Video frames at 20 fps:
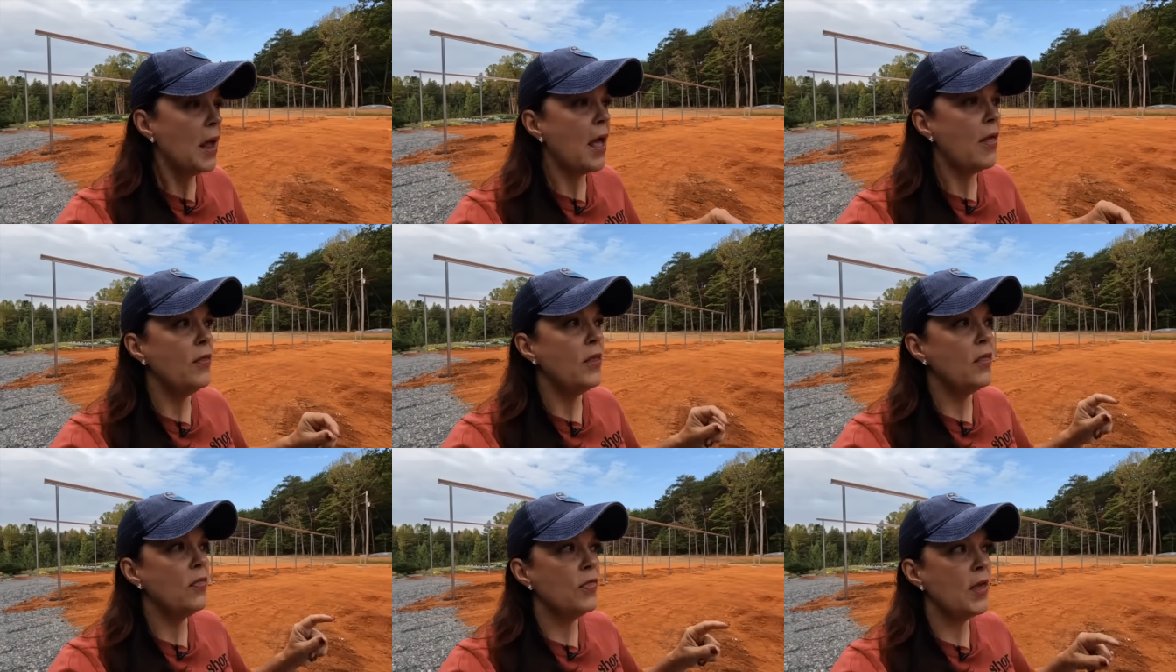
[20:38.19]

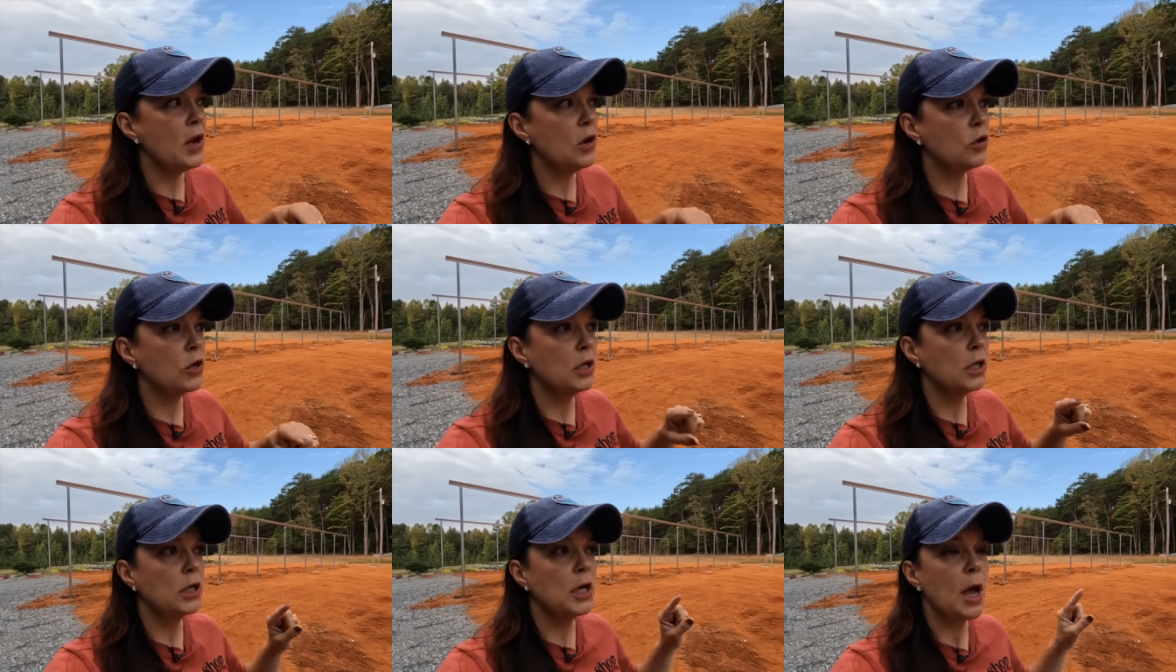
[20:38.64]
and then
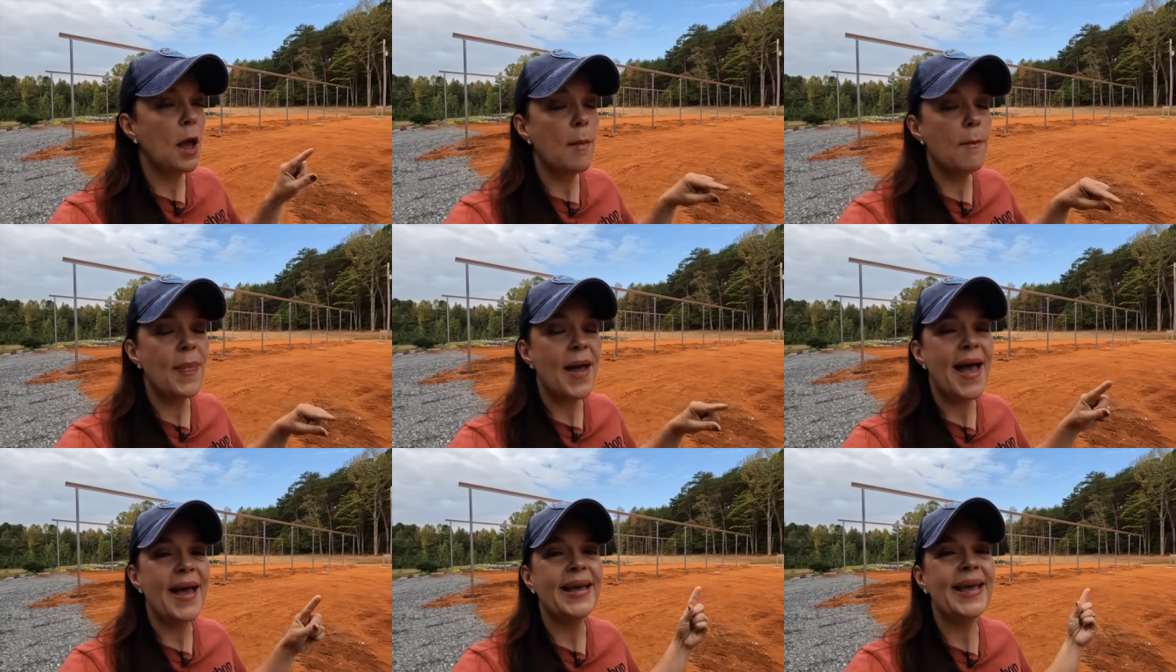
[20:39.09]
they're gonna
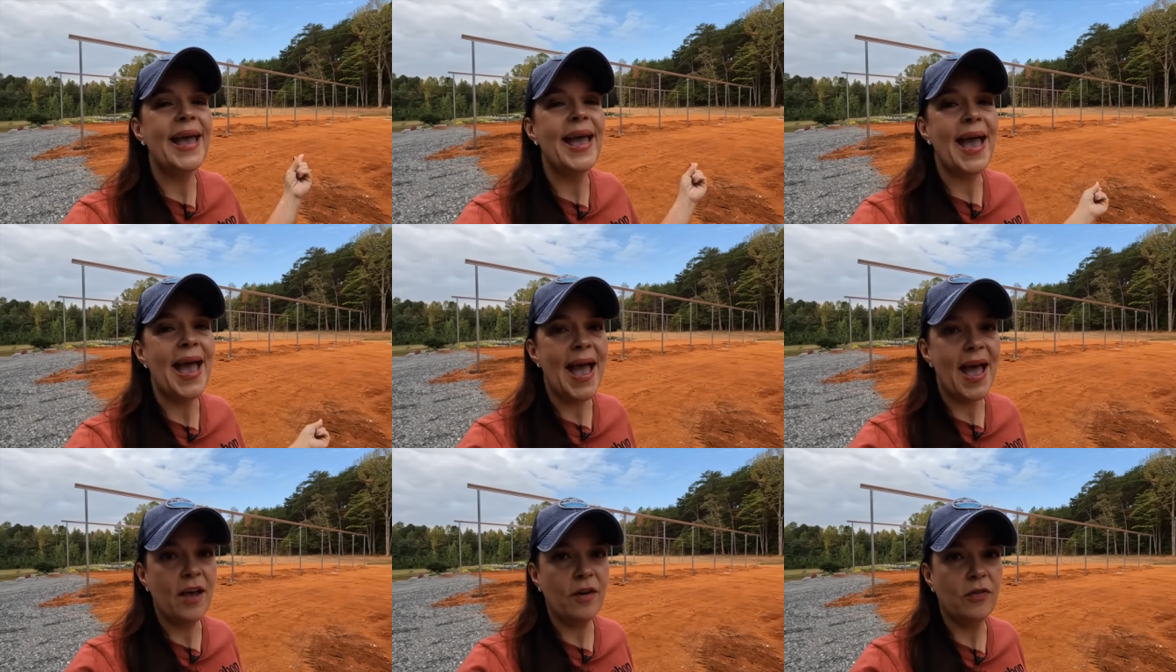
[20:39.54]
come back
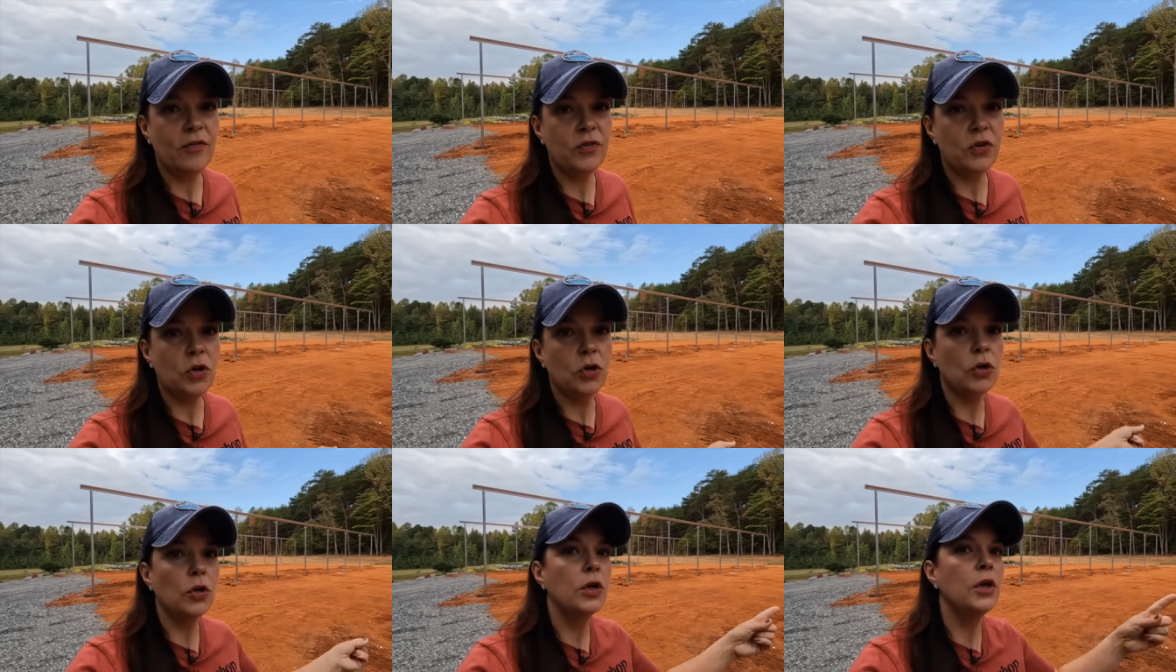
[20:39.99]

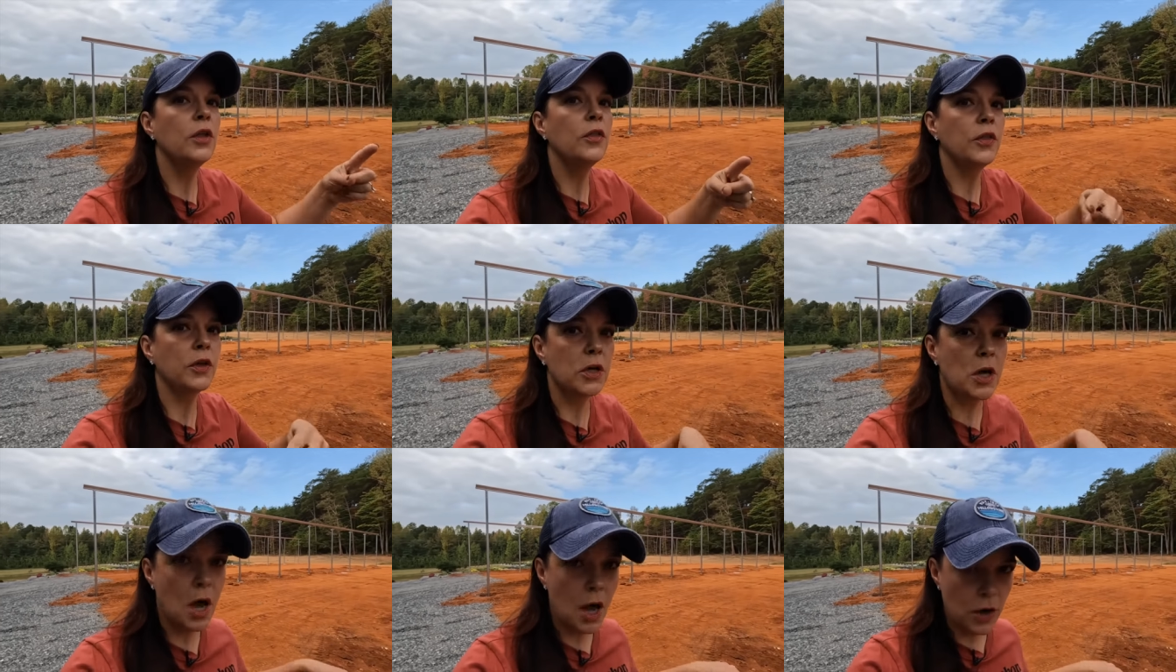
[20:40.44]
after
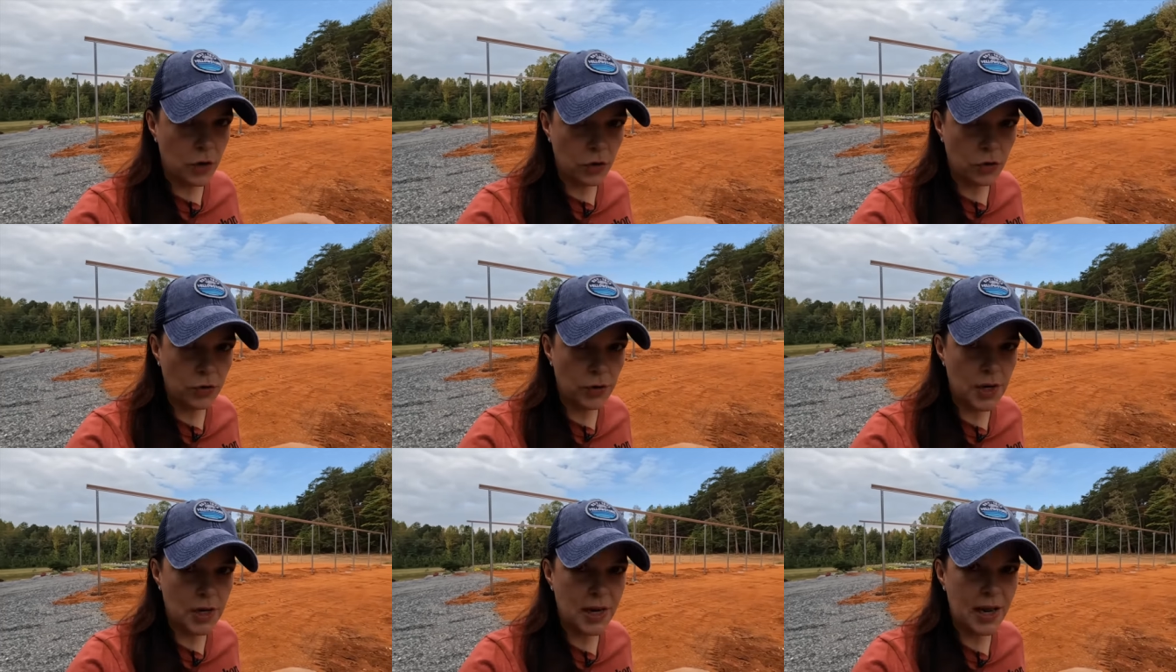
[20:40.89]
the
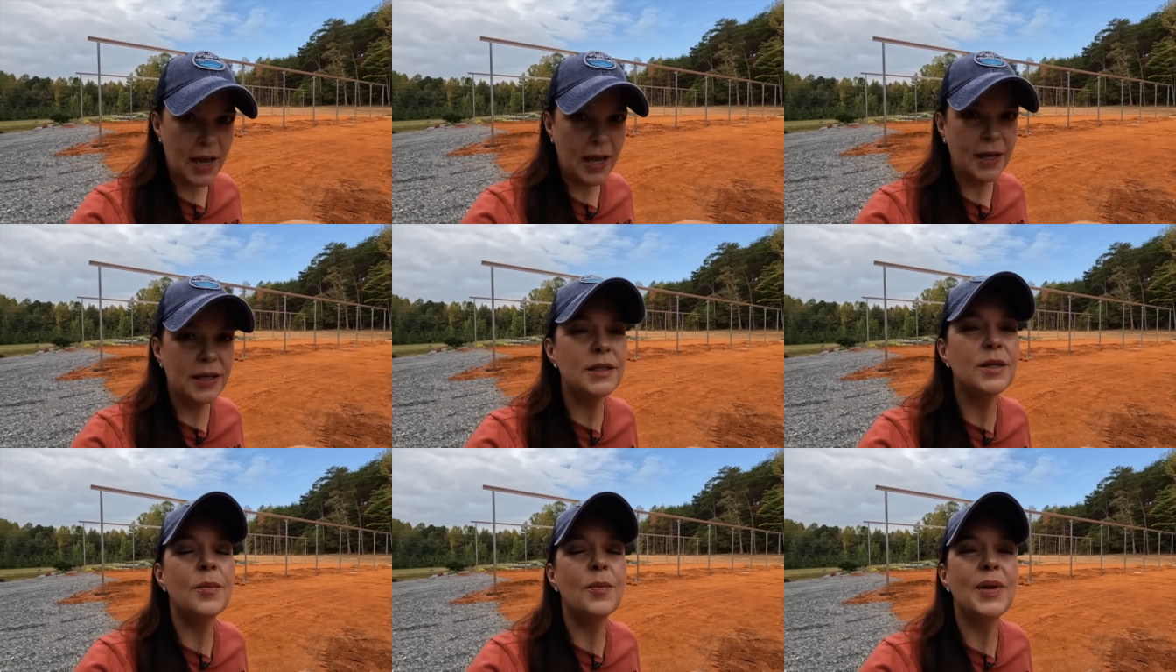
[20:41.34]
concrete
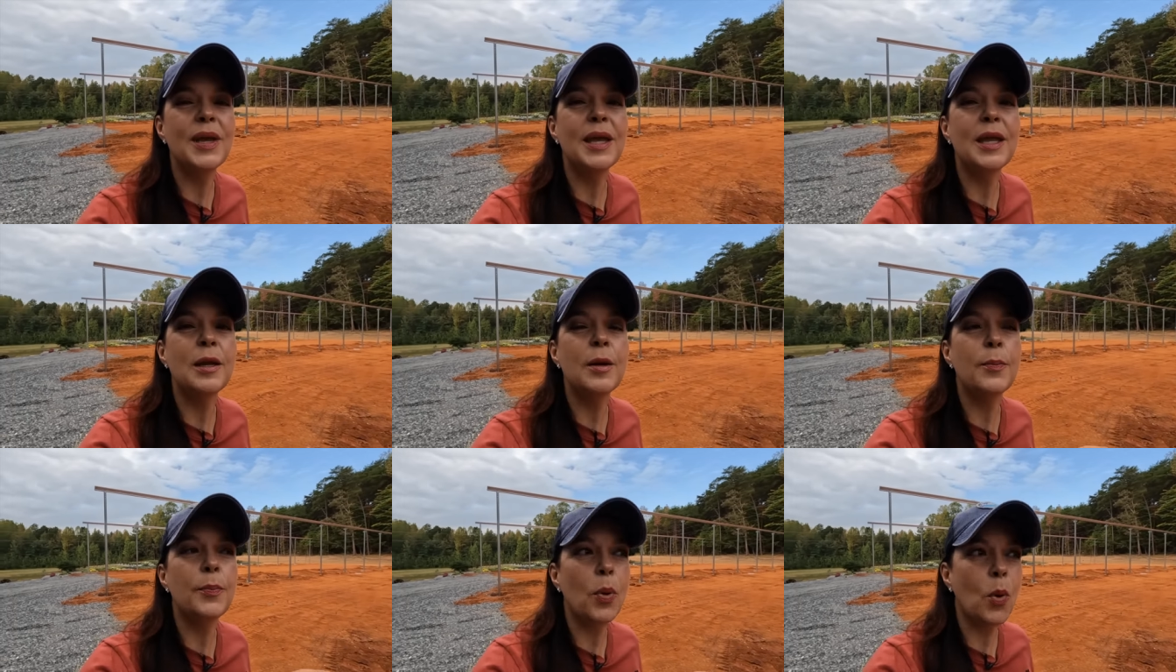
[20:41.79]
has
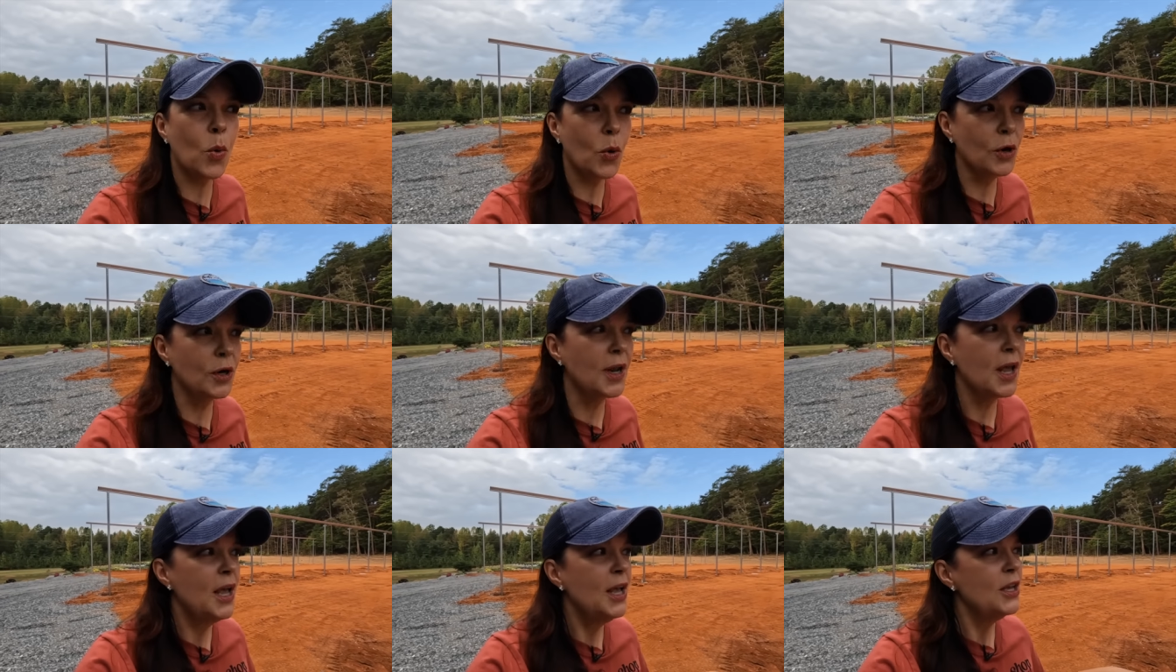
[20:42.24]
been
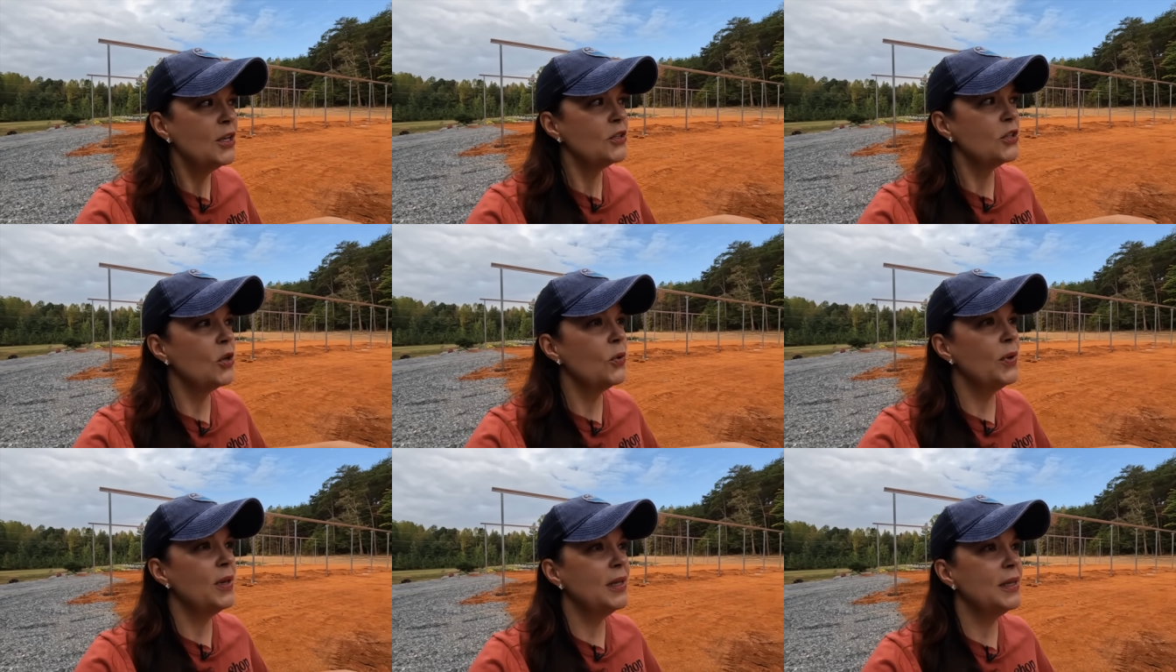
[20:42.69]
poured.
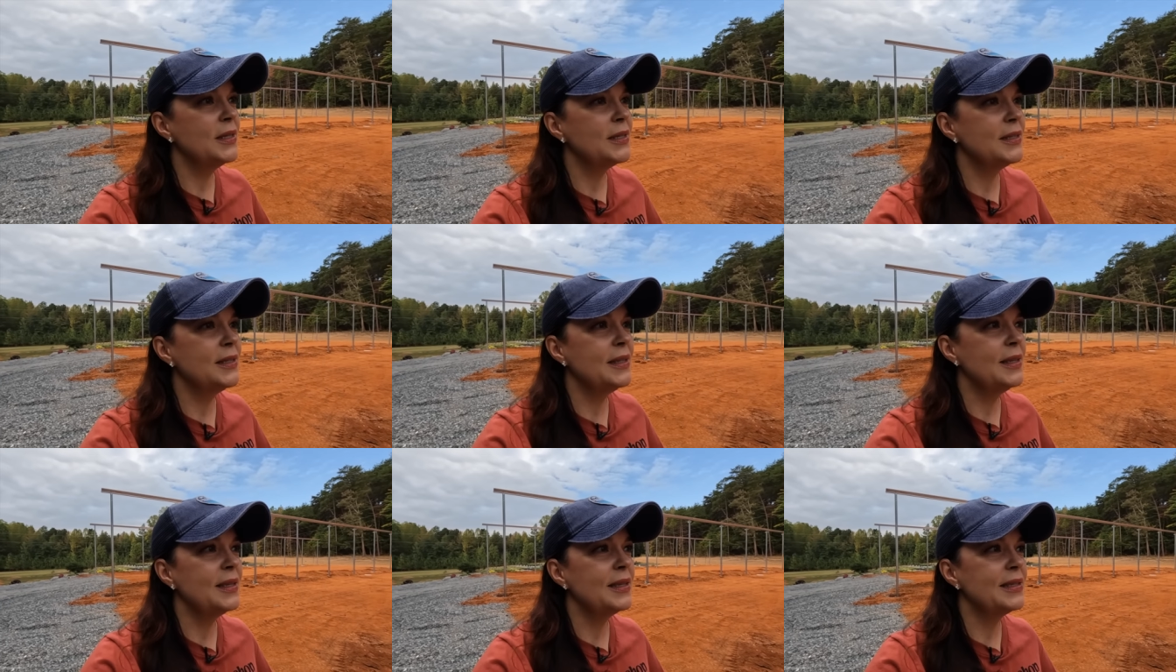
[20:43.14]
So it
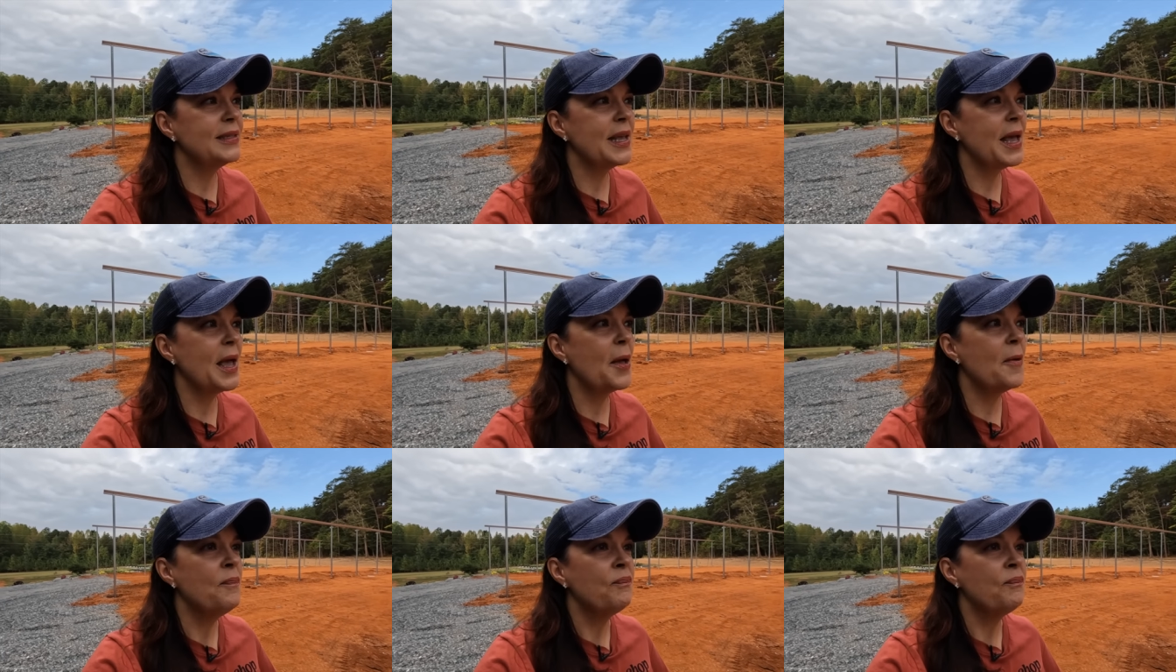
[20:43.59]
is this